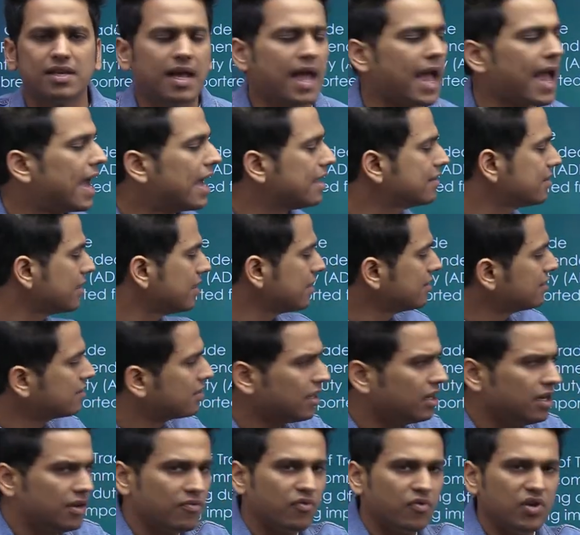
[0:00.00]
As a
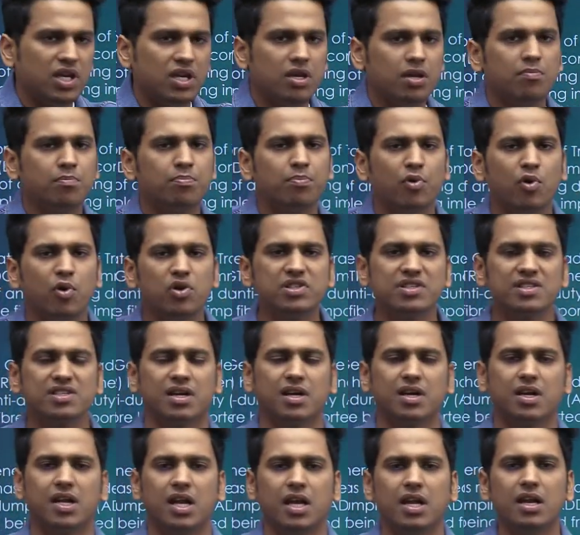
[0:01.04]
result, we impose
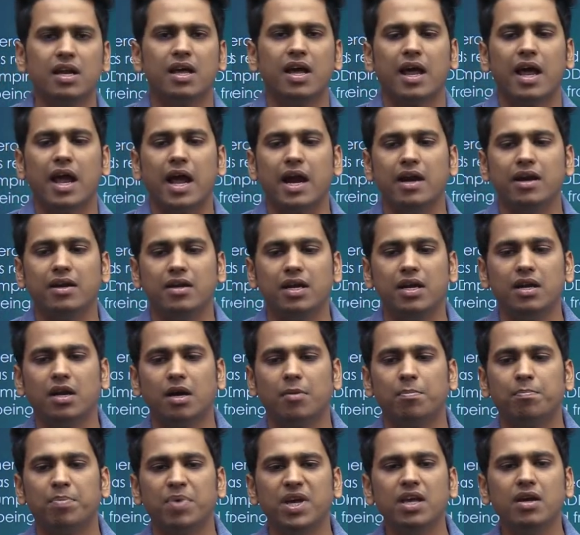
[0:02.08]
certain
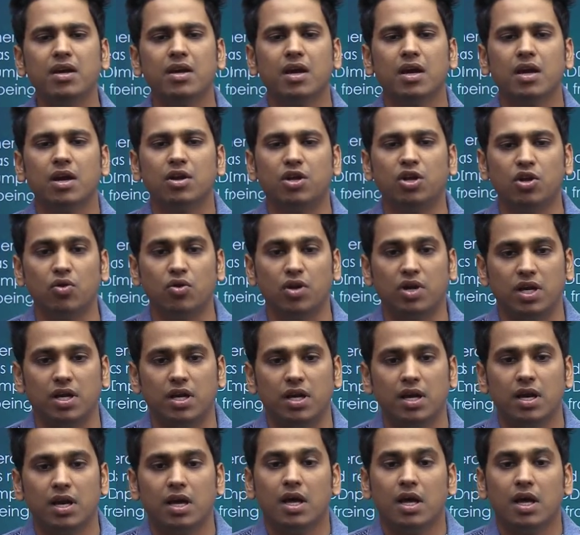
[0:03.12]
anti-dumping duty.